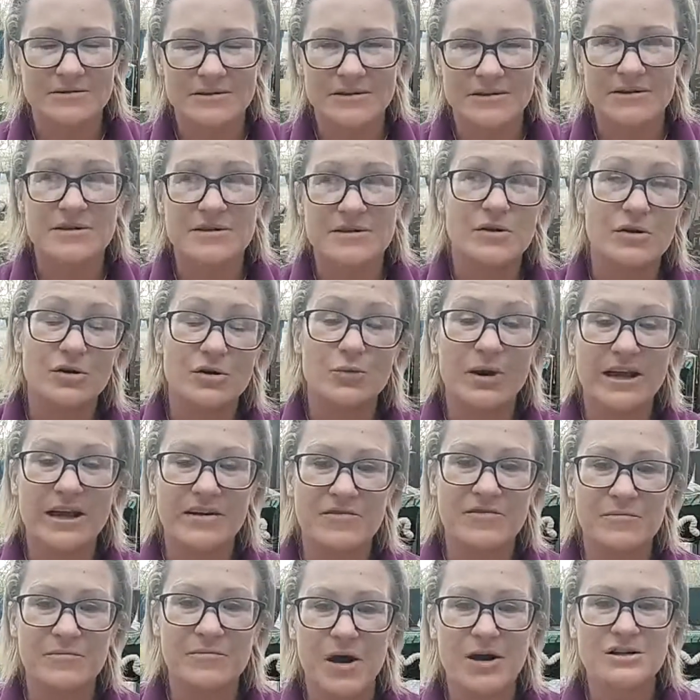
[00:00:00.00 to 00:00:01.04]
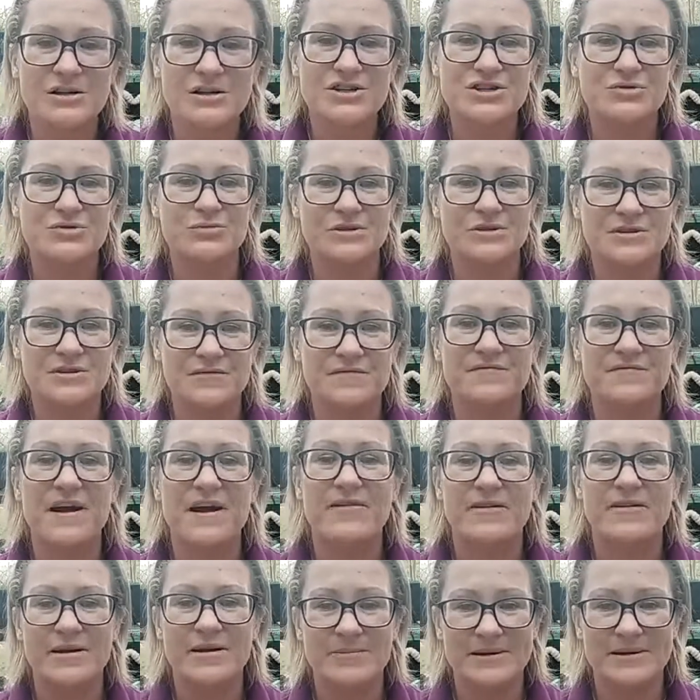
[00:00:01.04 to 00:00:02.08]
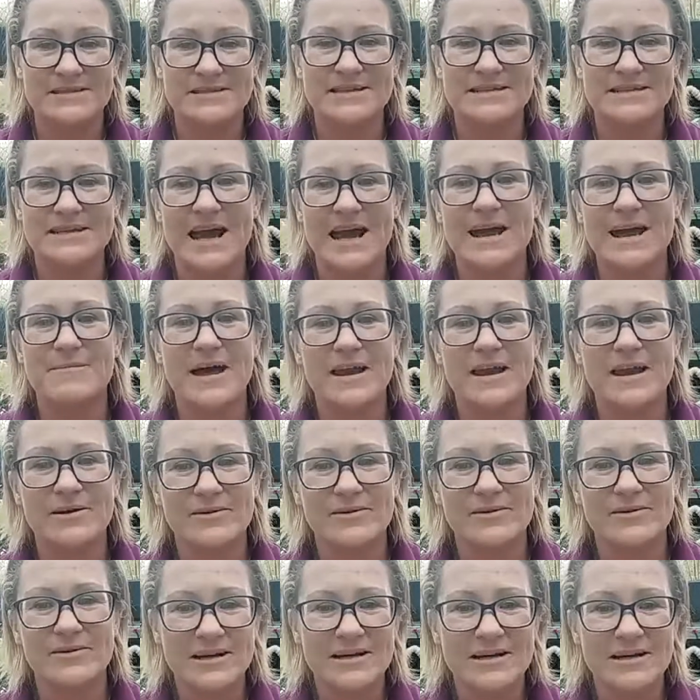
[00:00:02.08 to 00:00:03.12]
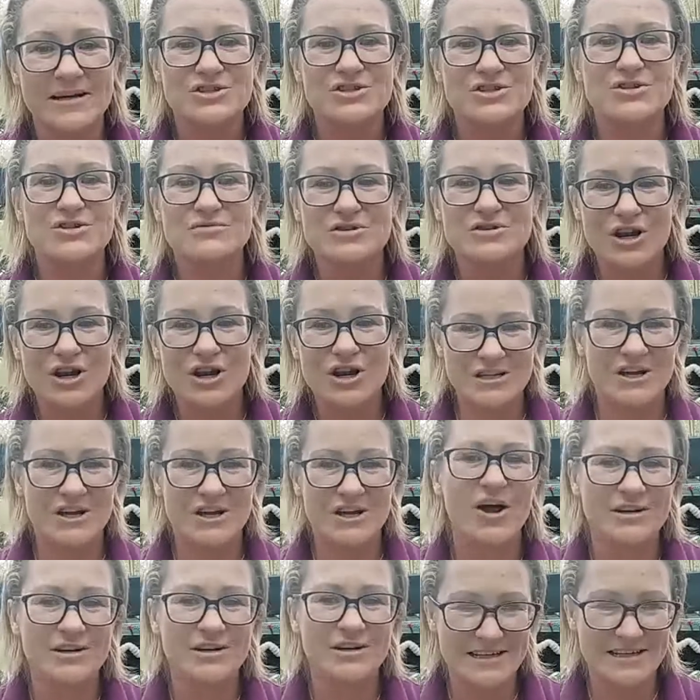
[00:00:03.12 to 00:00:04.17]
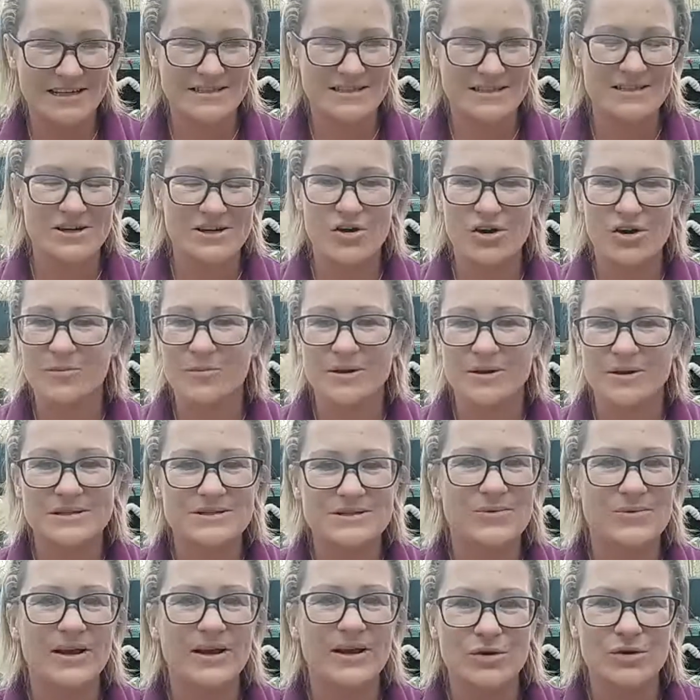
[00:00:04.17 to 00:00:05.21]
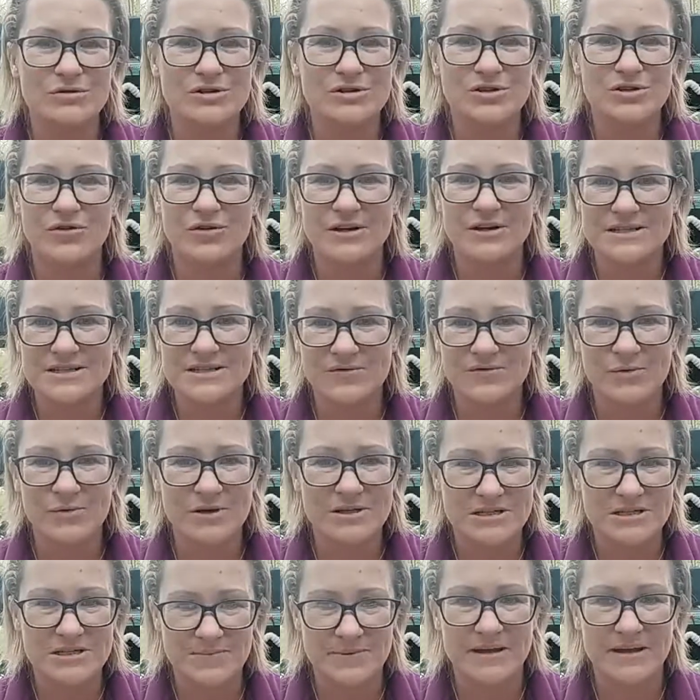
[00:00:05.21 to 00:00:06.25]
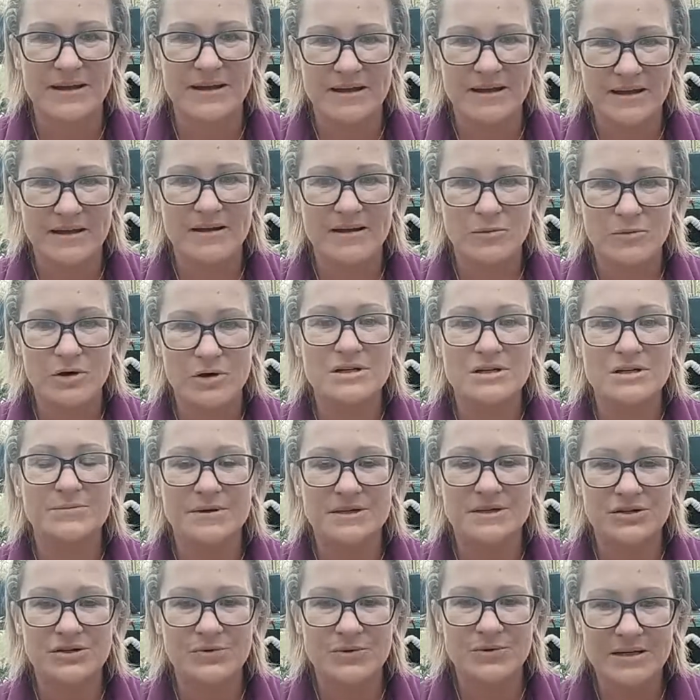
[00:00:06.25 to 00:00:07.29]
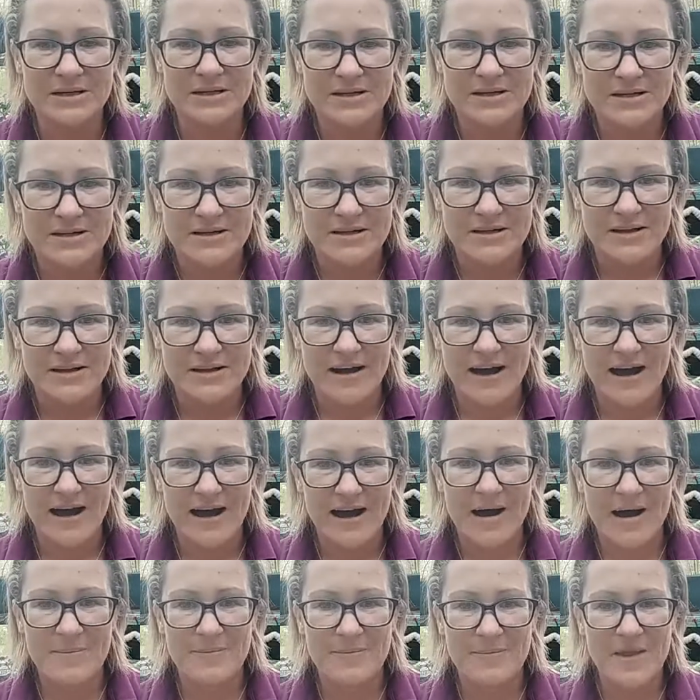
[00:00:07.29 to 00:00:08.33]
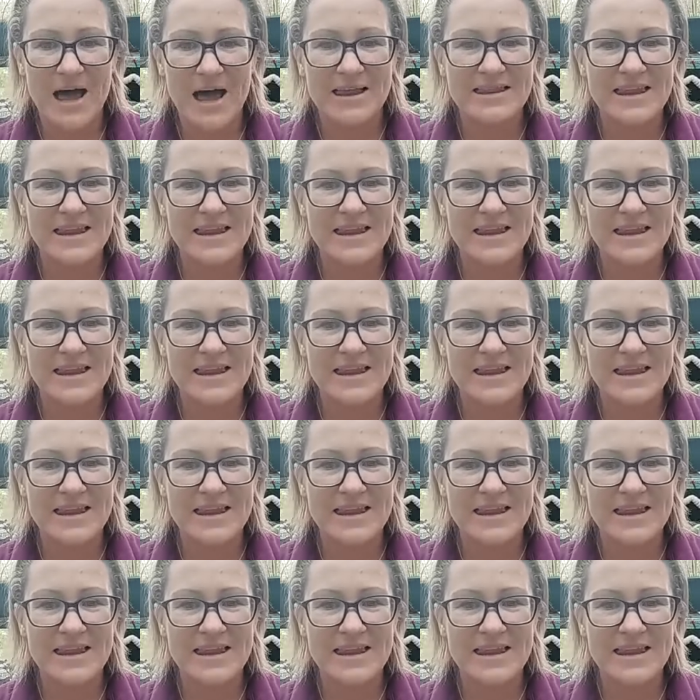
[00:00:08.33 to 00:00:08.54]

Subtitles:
third week of March was a very busy time anyway. So there was lots of content to talk about. So I had no shortage of what to be doing. And